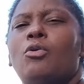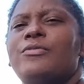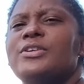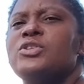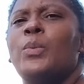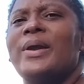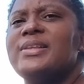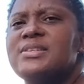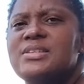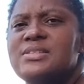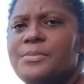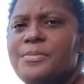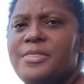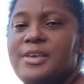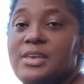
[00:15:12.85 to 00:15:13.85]
over
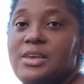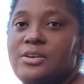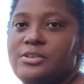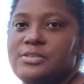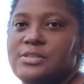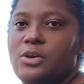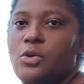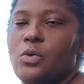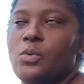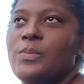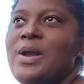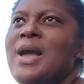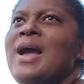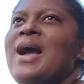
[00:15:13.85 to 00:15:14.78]
20-something years ago.